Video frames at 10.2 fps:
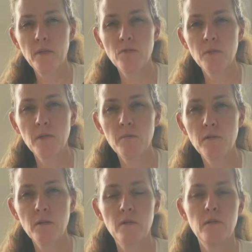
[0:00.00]
I try and
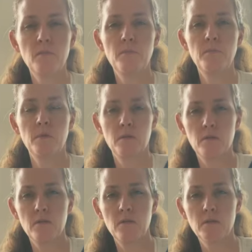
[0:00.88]
bring a
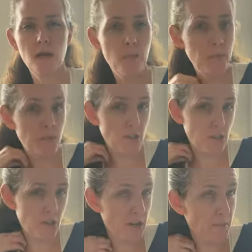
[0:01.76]
topic
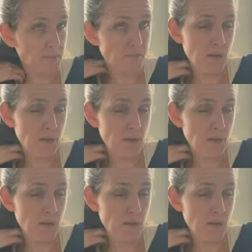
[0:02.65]
each time,